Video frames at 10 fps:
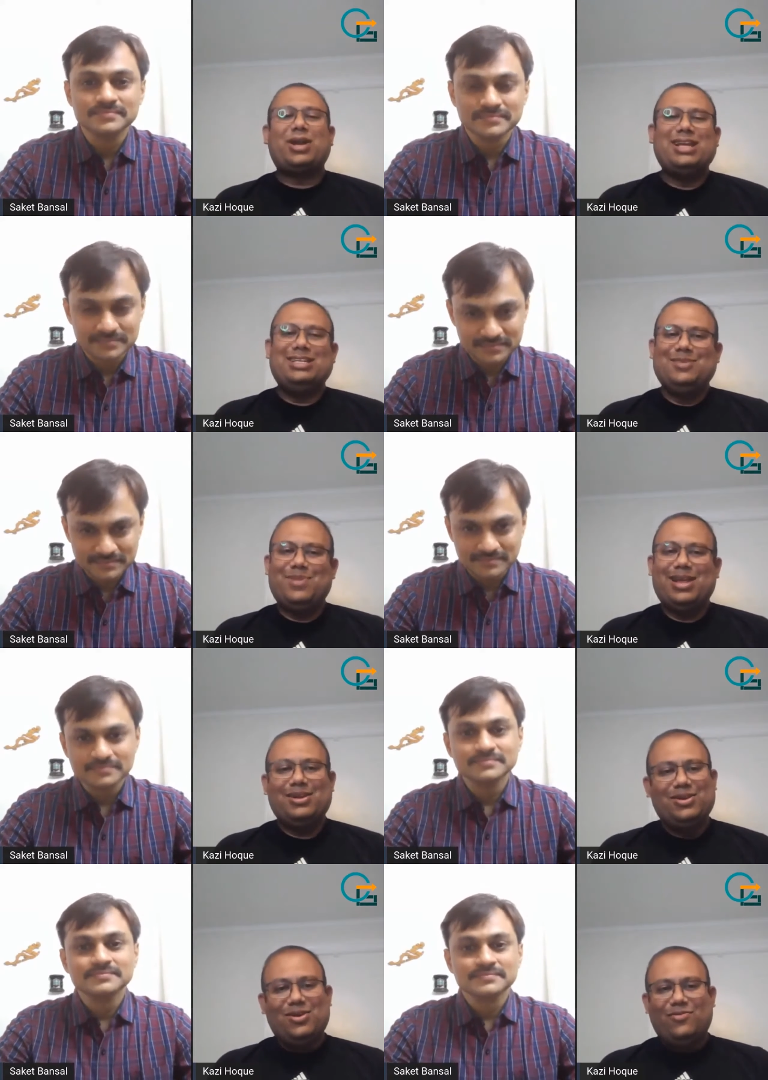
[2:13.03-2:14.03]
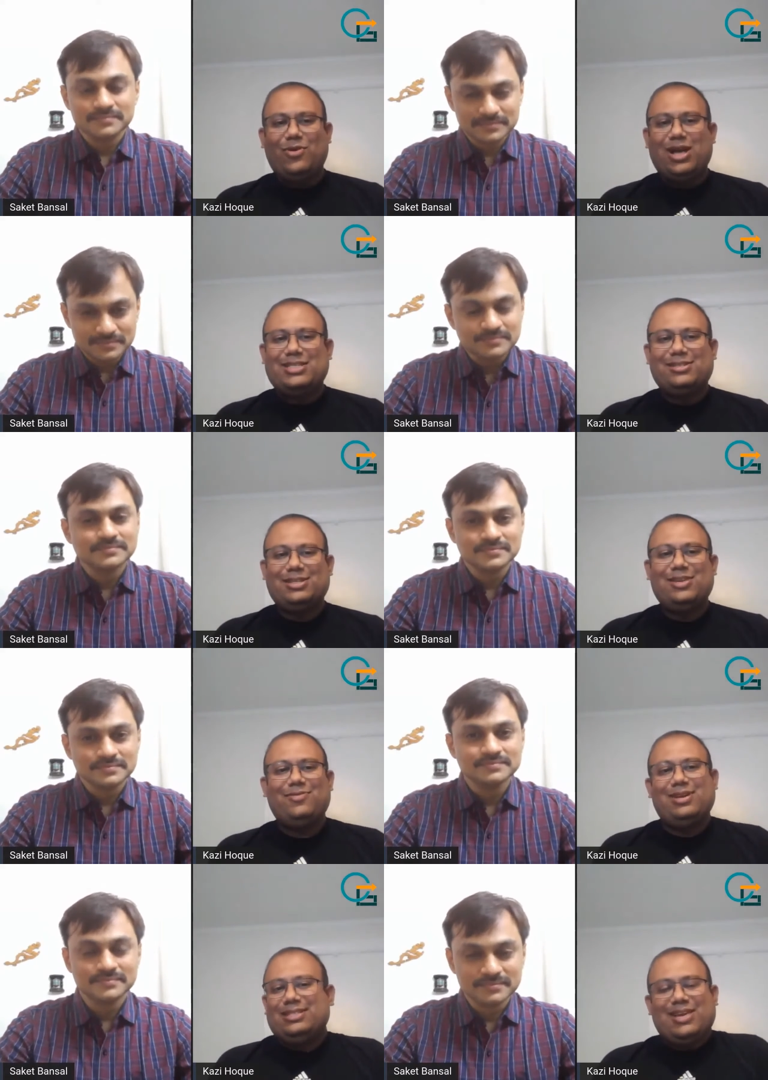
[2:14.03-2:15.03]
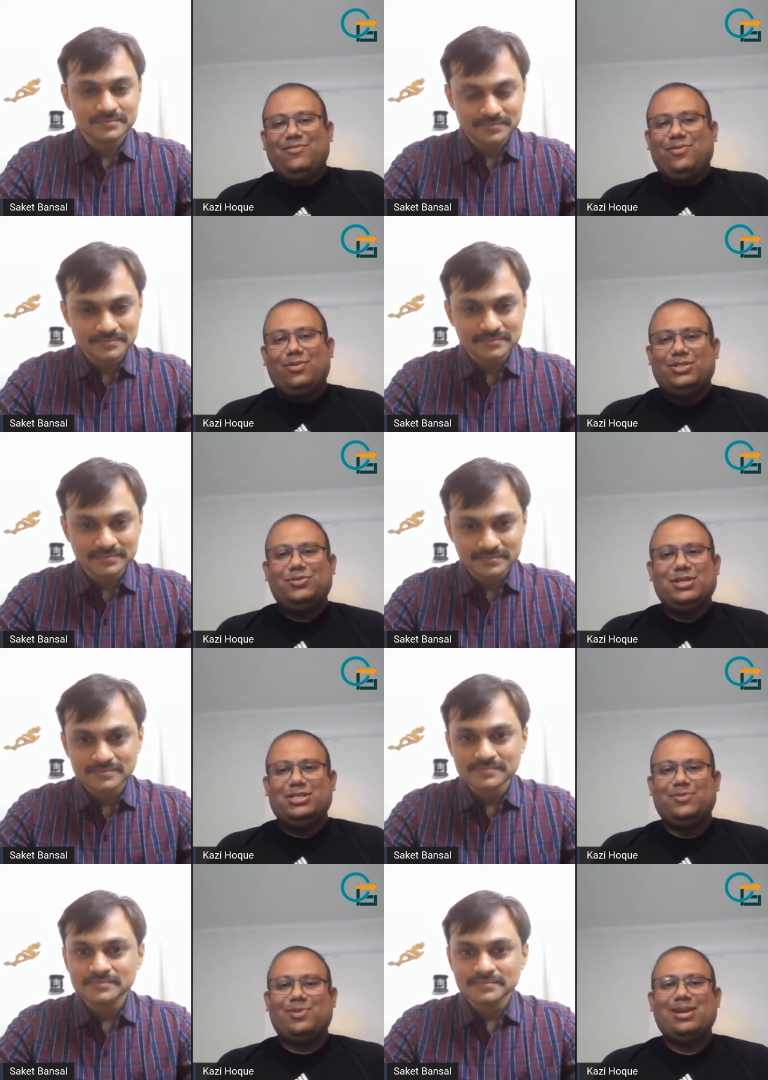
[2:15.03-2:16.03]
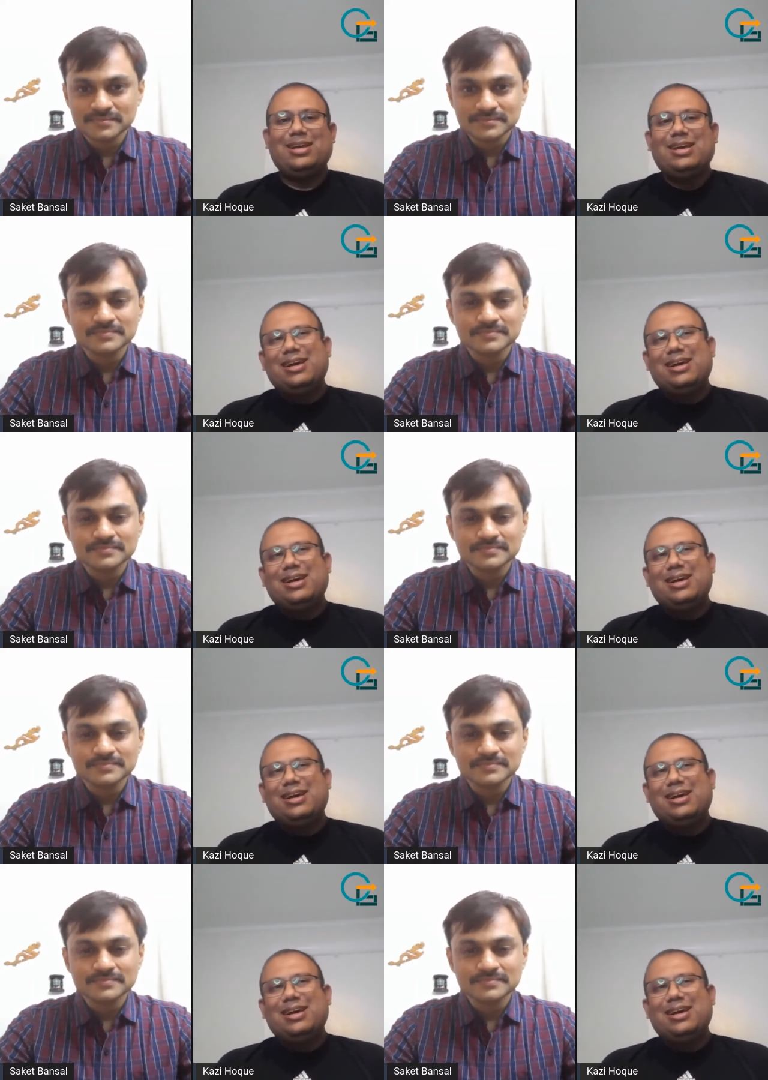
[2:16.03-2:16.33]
Speaker 1: market demand for Agile delivery, same for studentship, right?